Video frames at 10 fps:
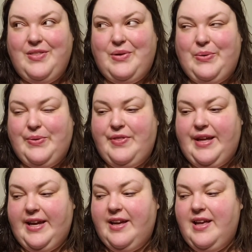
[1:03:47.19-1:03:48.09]
on the whole
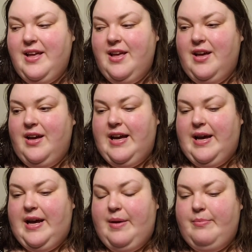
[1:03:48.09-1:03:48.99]
thing.
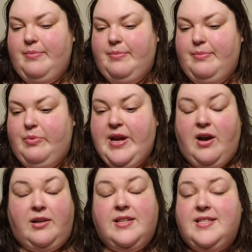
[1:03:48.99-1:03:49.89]
Um,
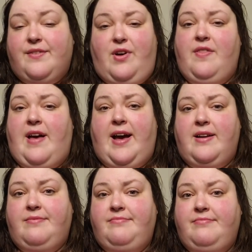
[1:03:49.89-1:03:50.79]
regardless of all
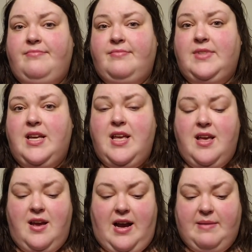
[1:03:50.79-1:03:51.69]
that,
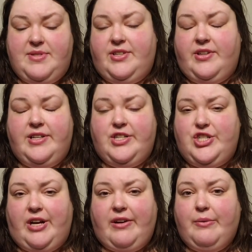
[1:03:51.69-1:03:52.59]
I'm still gonna
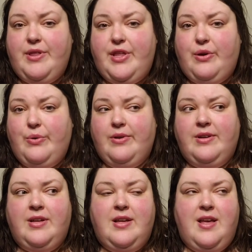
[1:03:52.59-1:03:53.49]
share it with you.
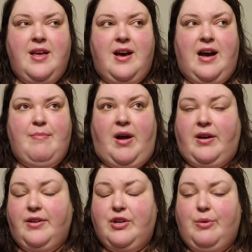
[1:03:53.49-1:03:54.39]
I'm not
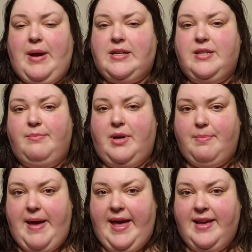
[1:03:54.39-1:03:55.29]
gonna go back to
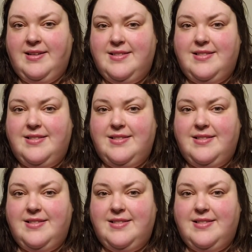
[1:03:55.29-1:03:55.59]
mukbangs,